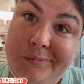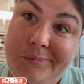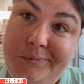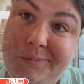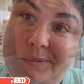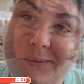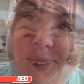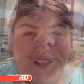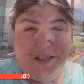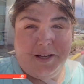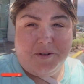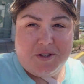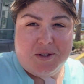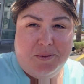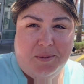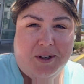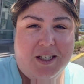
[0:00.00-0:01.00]
Okay, that was
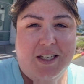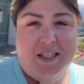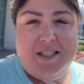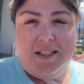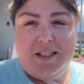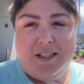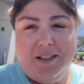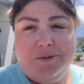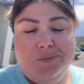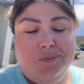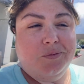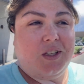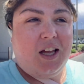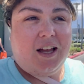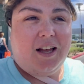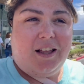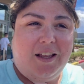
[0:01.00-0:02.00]
super easy.
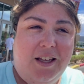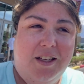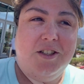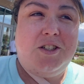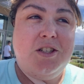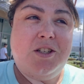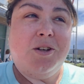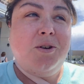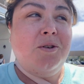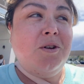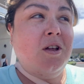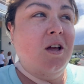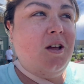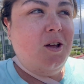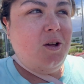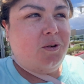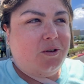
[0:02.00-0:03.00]
All I had to do
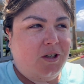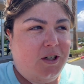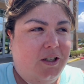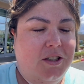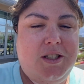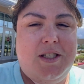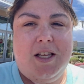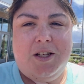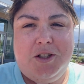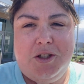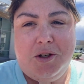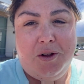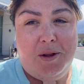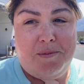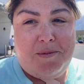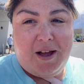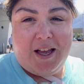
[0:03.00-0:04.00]
was show
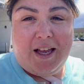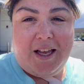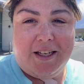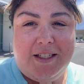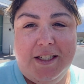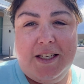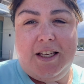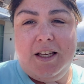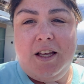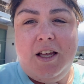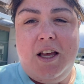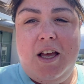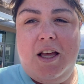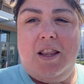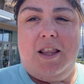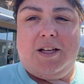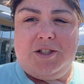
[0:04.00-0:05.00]
them my ID.
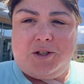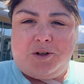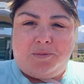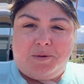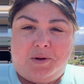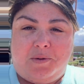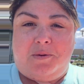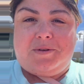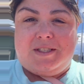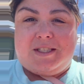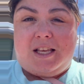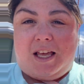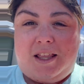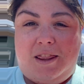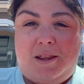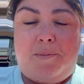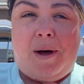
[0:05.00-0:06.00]
They showed me what was
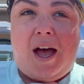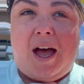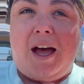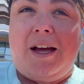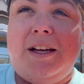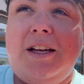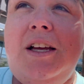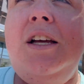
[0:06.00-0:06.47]
in the bag